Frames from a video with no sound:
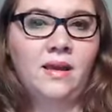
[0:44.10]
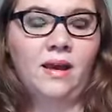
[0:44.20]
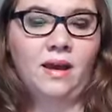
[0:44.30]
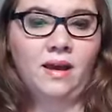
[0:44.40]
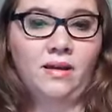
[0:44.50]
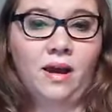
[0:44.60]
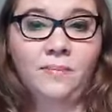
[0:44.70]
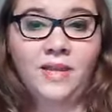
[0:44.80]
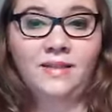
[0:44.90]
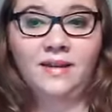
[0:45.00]

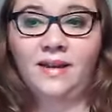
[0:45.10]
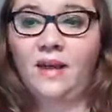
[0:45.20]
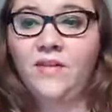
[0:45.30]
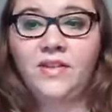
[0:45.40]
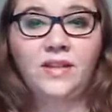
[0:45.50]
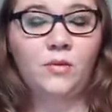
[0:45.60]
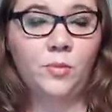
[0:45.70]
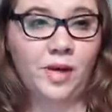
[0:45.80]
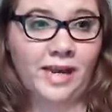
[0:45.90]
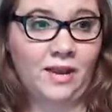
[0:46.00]
updates on everything that we're
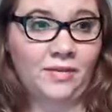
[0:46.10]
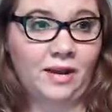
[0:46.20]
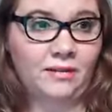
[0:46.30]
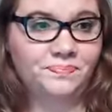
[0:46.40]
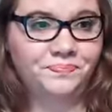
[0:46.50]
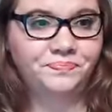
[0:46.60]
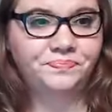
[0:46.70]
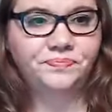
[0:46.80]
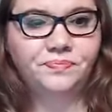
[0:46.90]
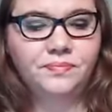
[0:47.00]
putting out there.
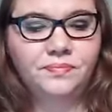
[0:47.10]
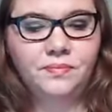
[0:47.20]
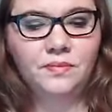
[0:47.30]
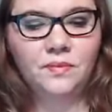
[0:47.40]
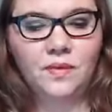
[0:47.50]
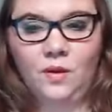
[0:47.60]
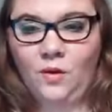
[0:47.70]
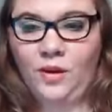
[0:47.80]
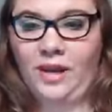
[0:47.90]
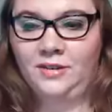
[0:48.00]

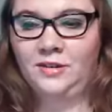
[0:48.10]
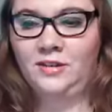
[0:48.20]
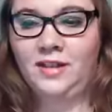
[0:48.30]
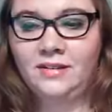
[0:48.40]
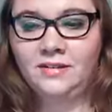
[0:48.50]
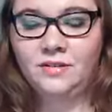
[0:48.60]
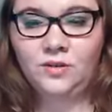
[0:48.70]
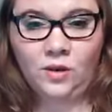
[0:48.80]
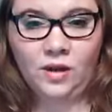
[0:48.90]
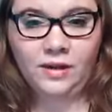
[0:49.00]
Okay, so let's
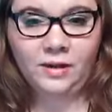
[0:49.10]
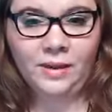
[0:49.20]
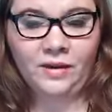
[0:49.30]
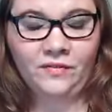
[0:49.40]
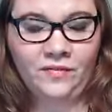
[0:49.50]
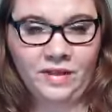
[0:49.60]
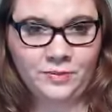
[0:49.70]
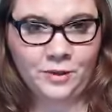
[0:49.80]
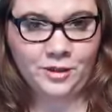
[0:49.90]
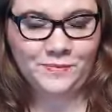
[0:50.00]
talk about
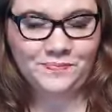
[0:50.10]
Facebook.